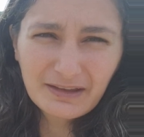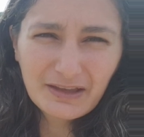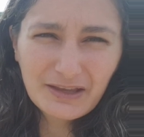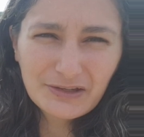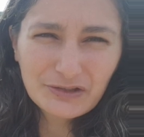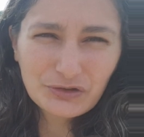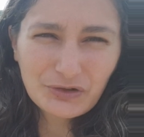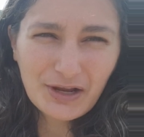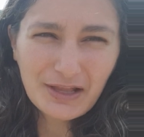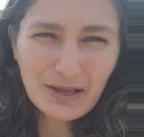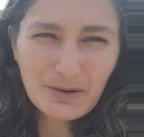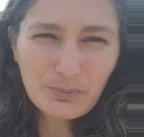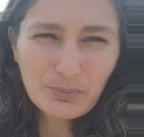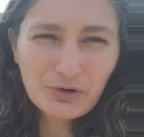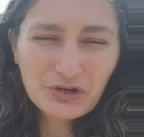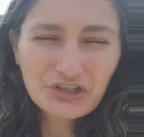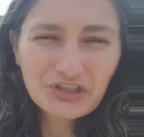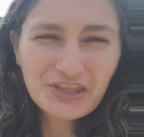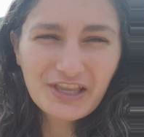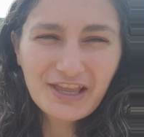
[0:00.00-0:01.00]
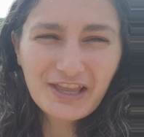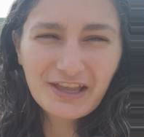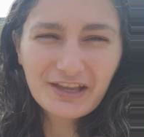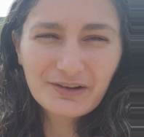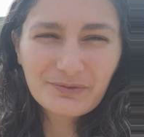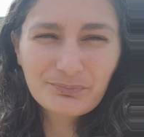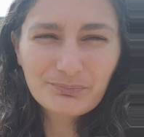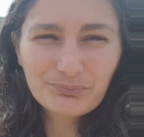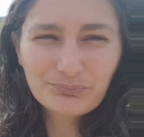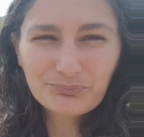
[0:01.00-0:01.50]
Australian bush
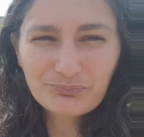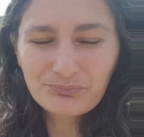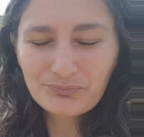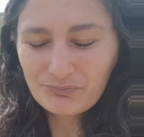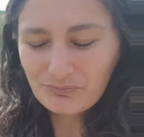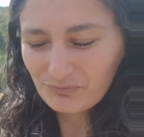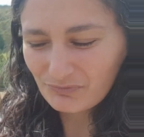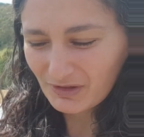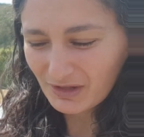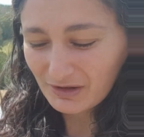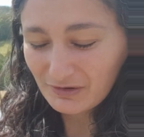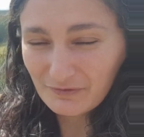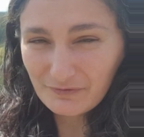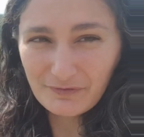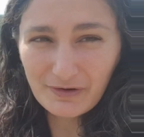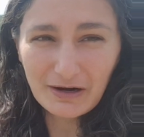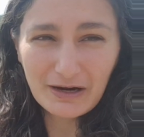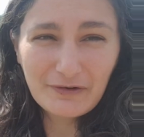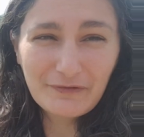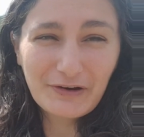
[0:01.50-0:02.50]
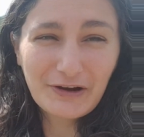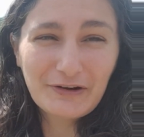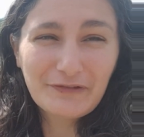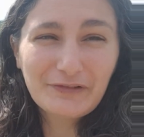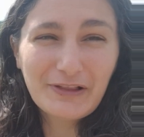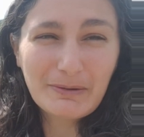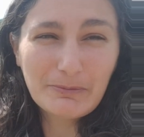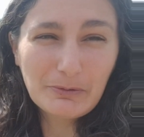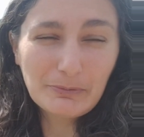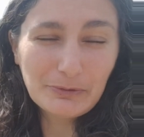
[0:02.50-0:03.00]
there. Very, very
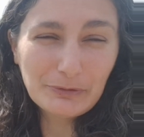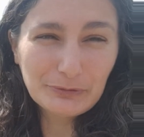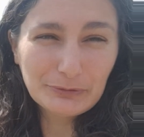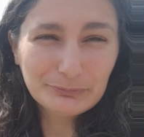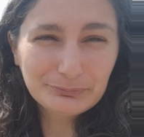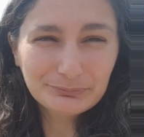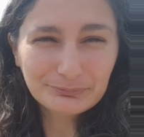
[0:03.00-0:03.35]
flammable.